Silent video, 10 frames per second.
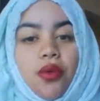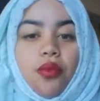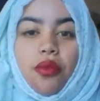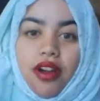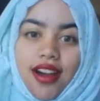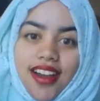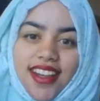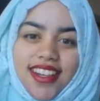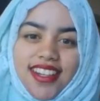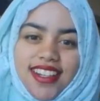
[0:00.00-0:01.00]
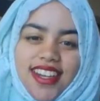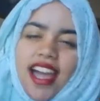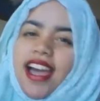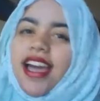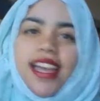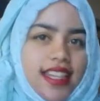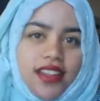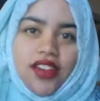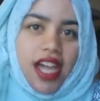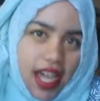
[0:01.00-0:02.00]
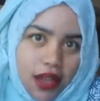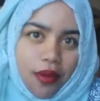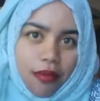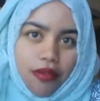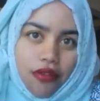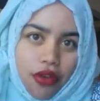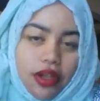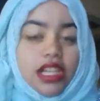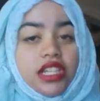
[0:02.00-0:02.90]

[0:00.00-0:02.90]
1, I never had one before.